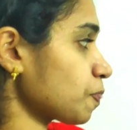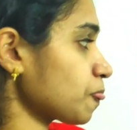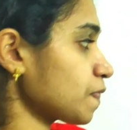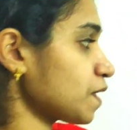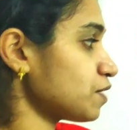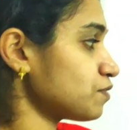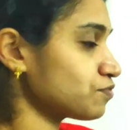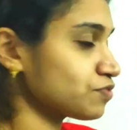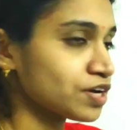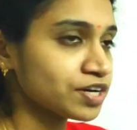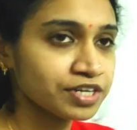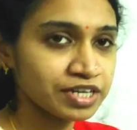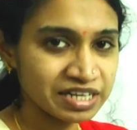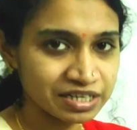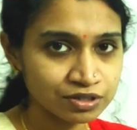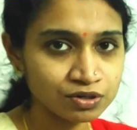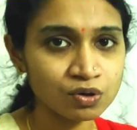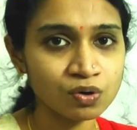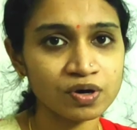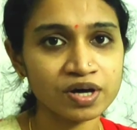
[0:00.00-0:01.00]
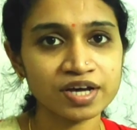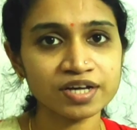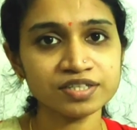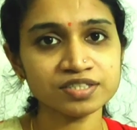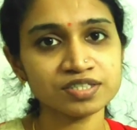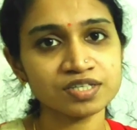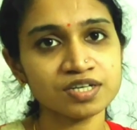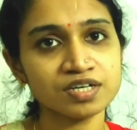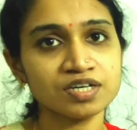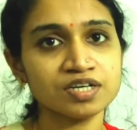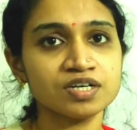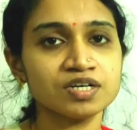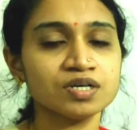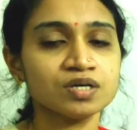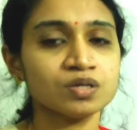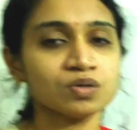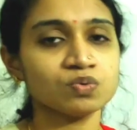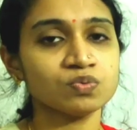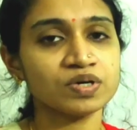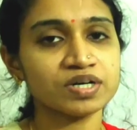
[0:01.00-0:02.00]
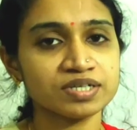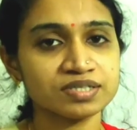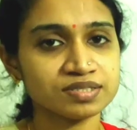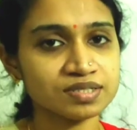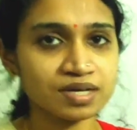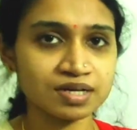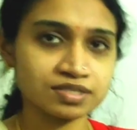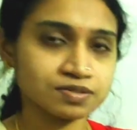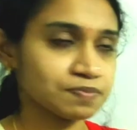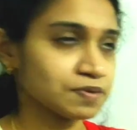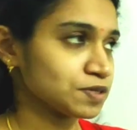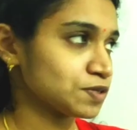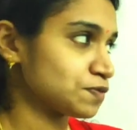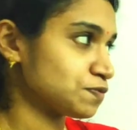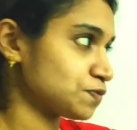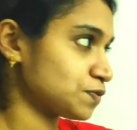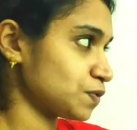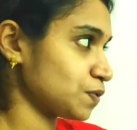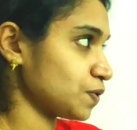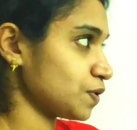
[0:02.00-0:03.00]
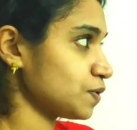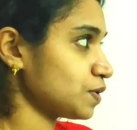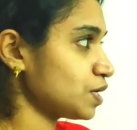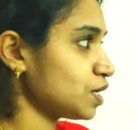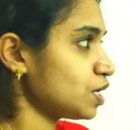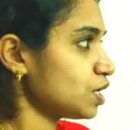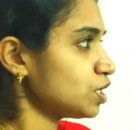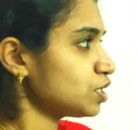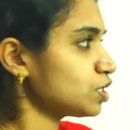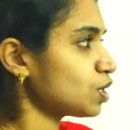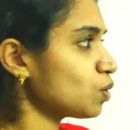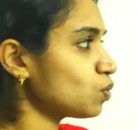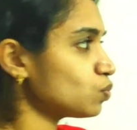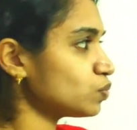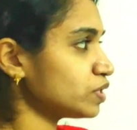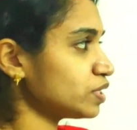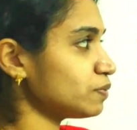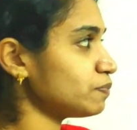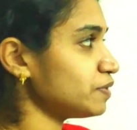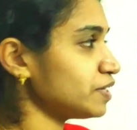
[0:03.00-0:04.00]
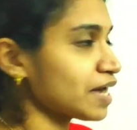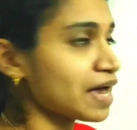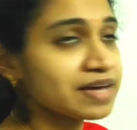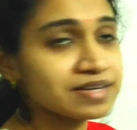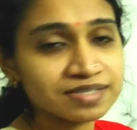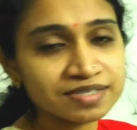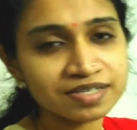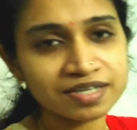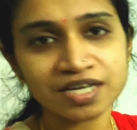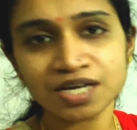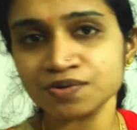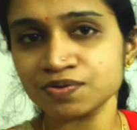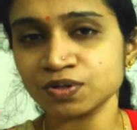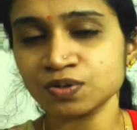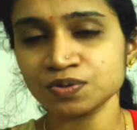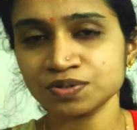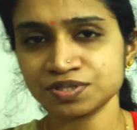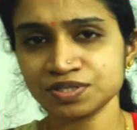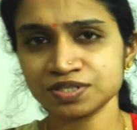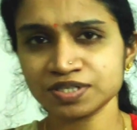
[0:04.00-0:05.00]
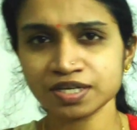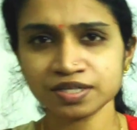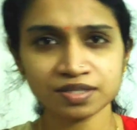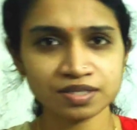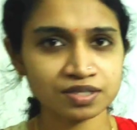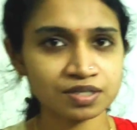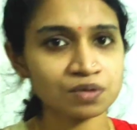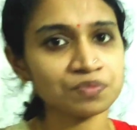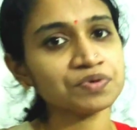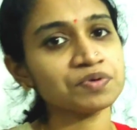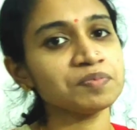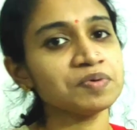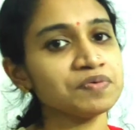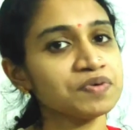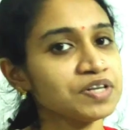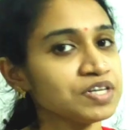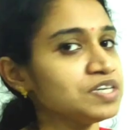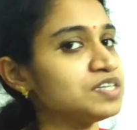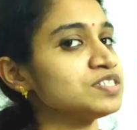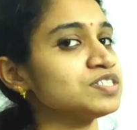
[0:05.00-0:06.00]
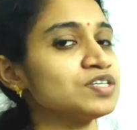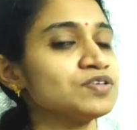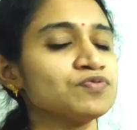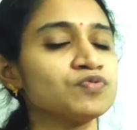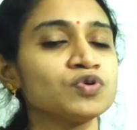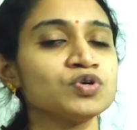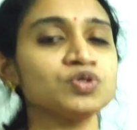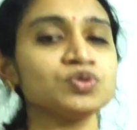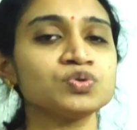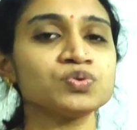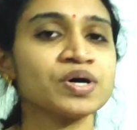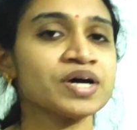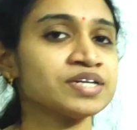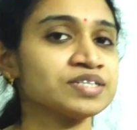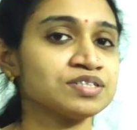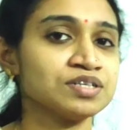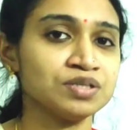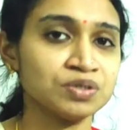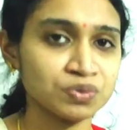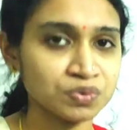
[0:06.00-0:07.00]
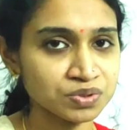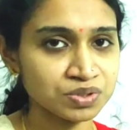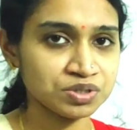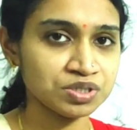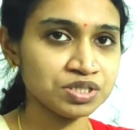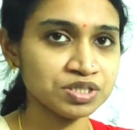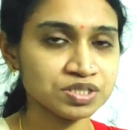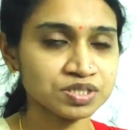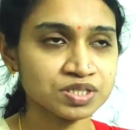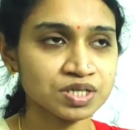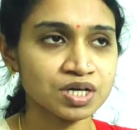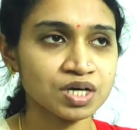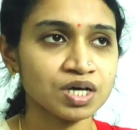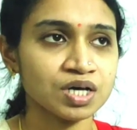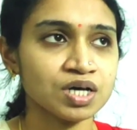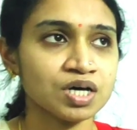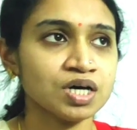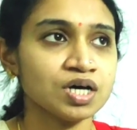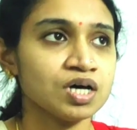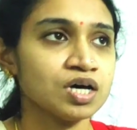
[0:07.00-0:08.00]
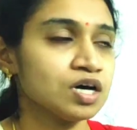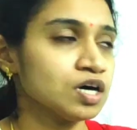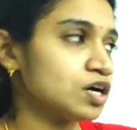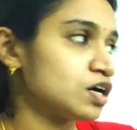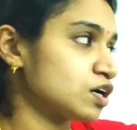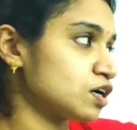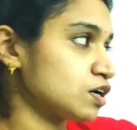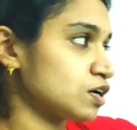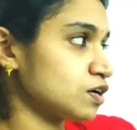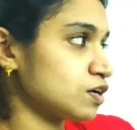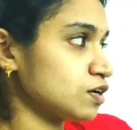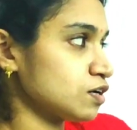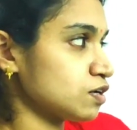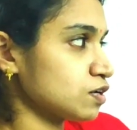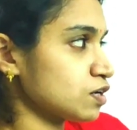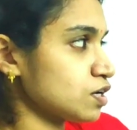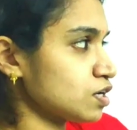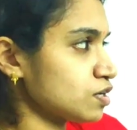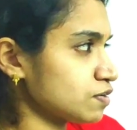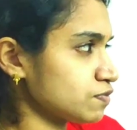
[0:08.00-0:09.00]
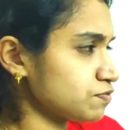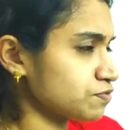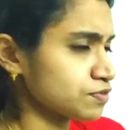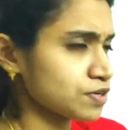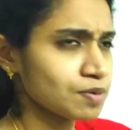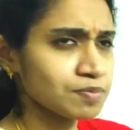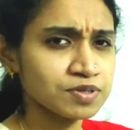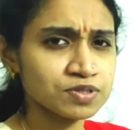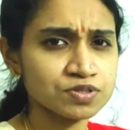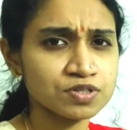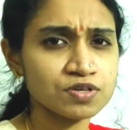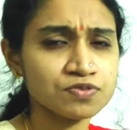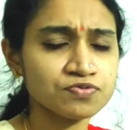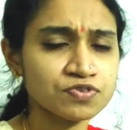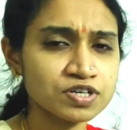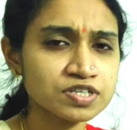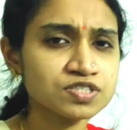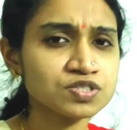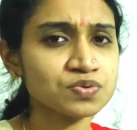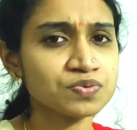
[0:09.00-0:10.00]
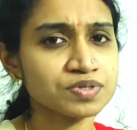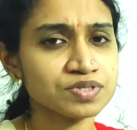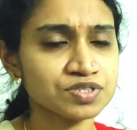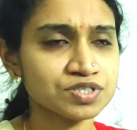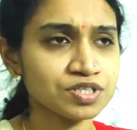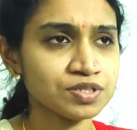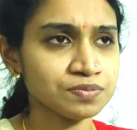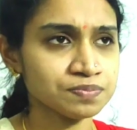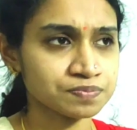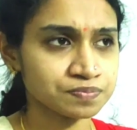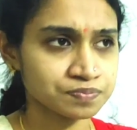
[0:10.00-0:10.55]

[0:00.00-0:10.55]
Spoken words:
And finally, claw hand. What is the aspect of claw? Now we will be answering our questions. I think now it will be very easy for you to answer the questions. Coming to the first question.